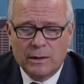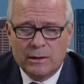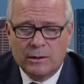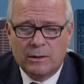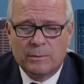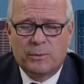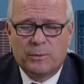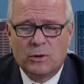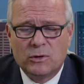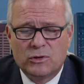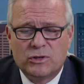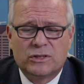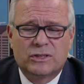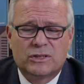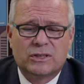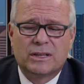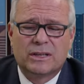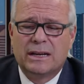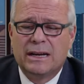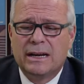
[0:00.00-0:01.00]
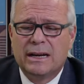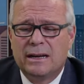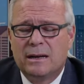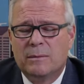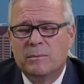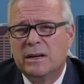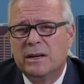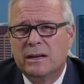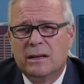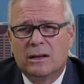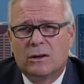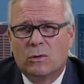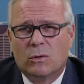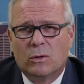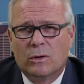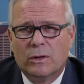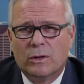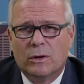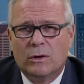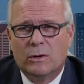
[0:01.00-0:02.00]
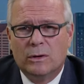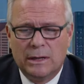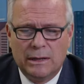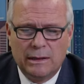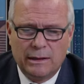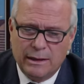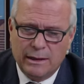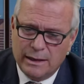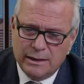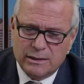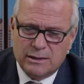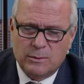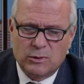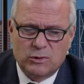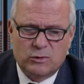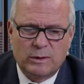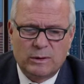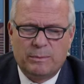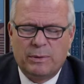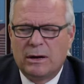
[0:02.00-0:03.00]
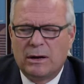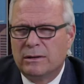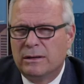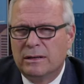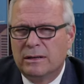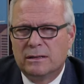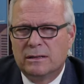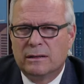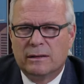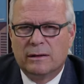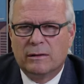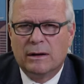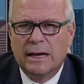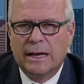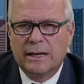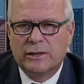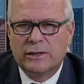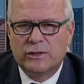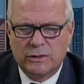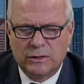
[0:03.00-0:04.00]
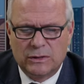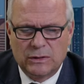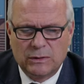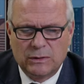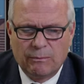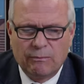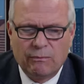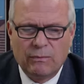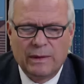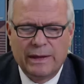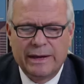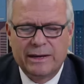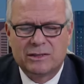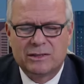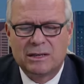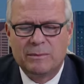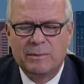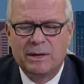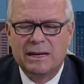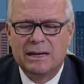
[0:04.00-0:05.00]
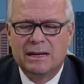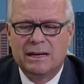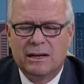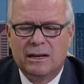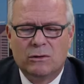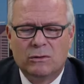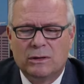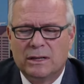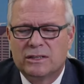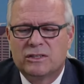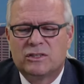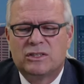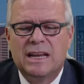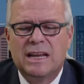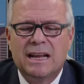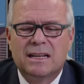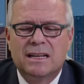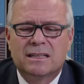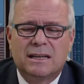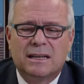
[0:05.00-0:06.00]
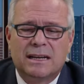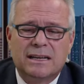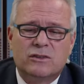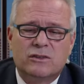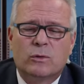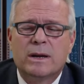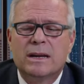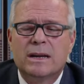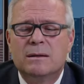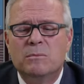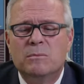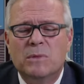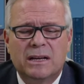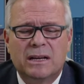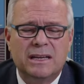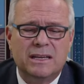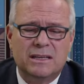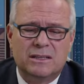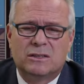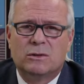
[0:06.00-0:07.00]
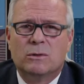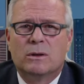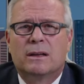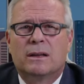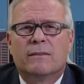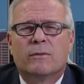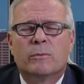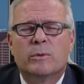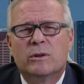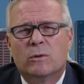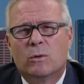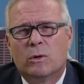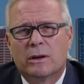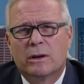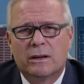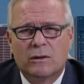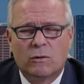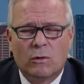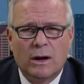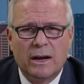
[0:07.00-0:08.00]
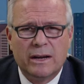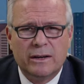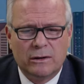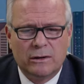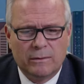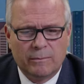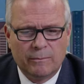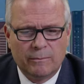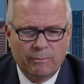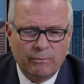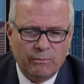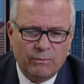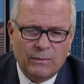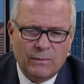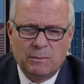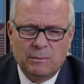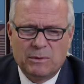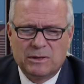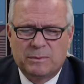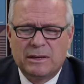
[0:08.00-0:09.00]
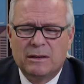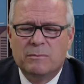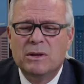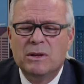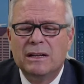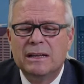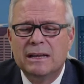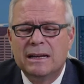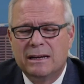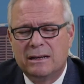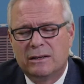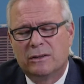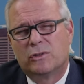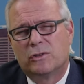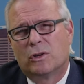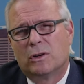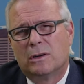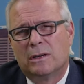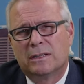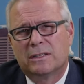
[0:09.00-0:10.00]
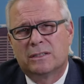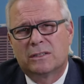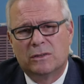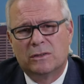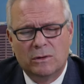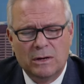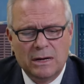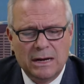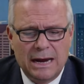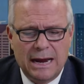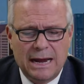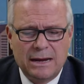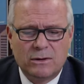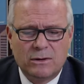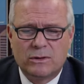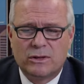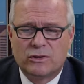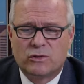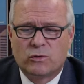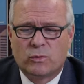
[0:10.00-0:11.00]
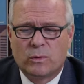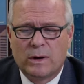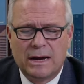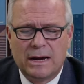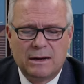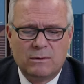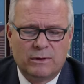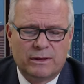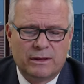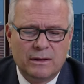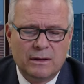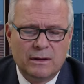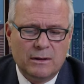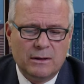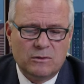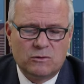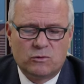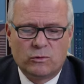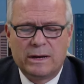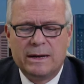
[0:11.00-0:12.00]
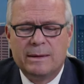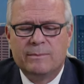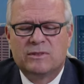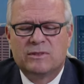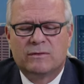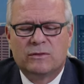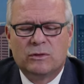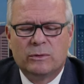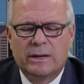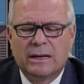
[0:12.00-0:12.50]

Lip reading: The purchase of the Canadian Media Corps, though, is the most repugnant of their actions. Legacy media outlets dance like trained monkeys to a government organ grinder. It must be humiliating to journalists who entered the trade with dreams of doing